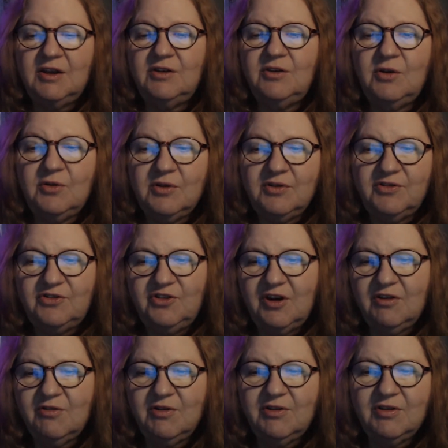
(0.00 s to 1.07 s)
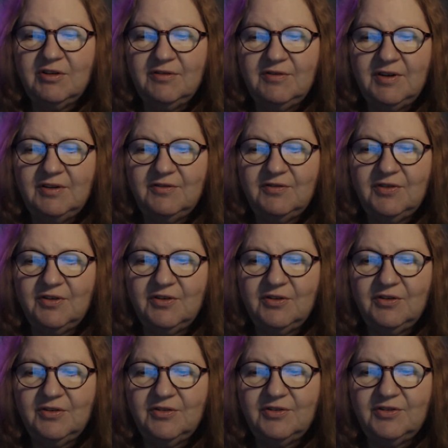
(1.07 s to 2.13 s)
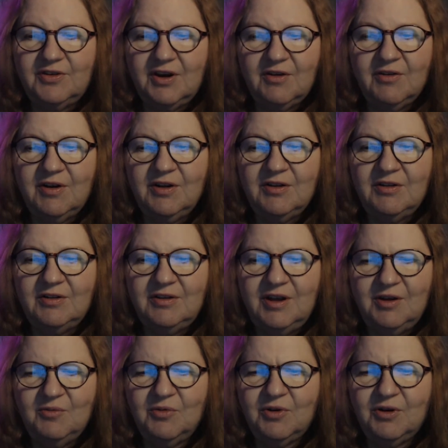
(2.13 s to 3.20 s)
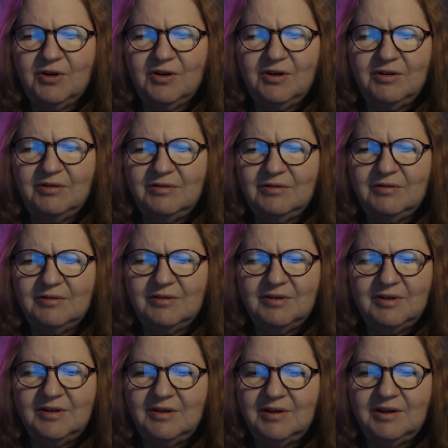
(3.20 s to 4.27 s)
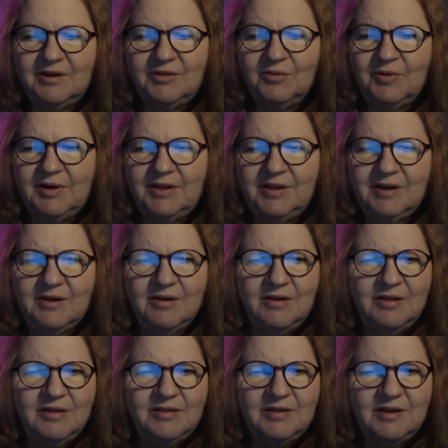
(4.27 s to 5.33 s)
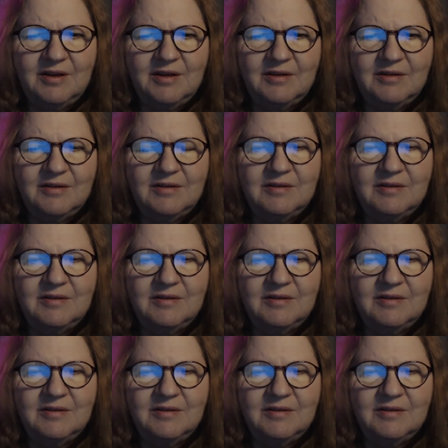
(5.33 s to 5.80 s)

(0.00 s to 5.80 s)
known as generative adversarial network. I don't know why they call it that.